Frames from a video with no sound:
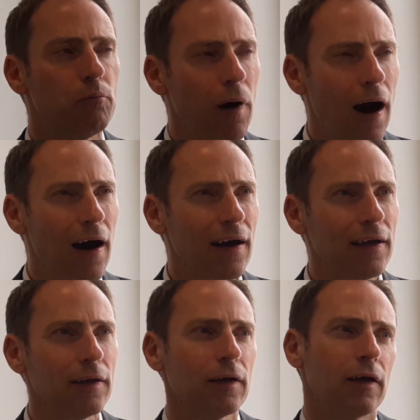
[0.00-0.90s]

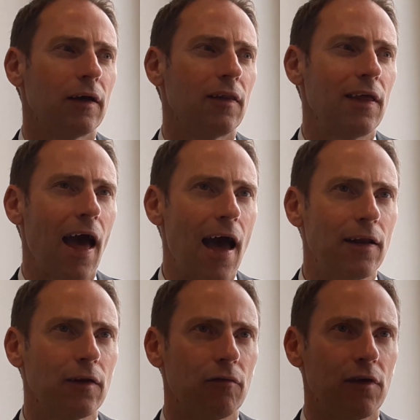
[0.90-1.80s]
by the
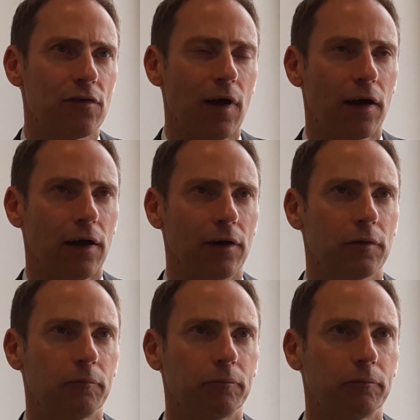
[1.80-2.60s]
end of this decade.